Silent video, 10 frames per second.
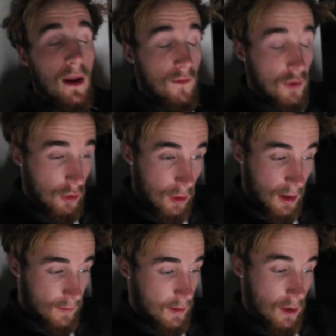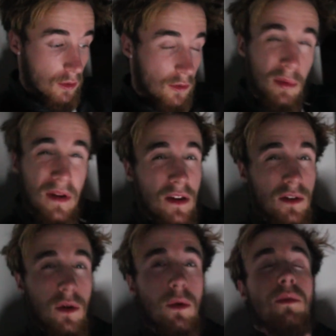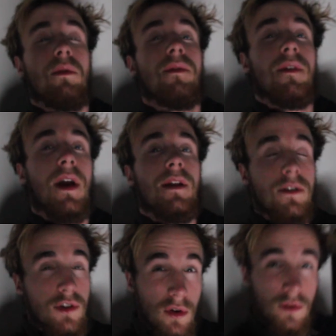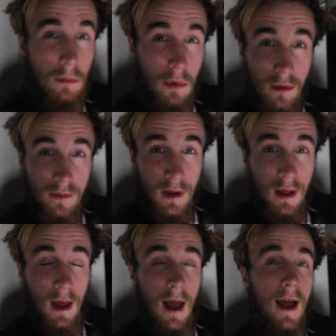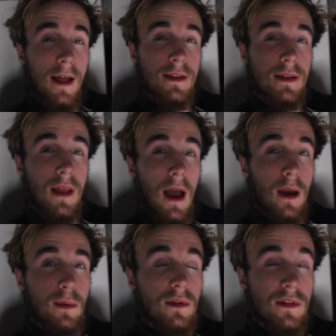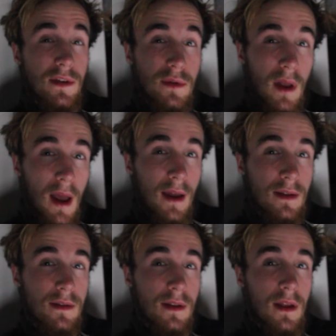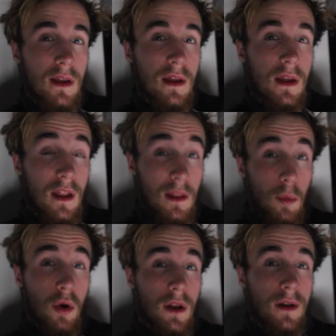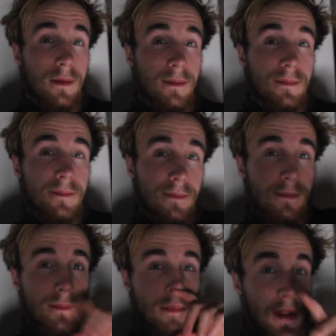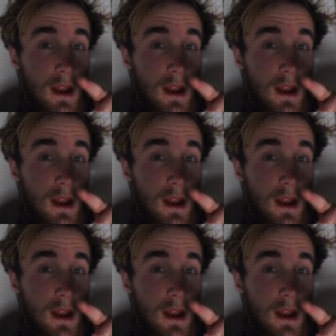If you do like the videos, please don't forget to show some love and I will see you guys in the morning, the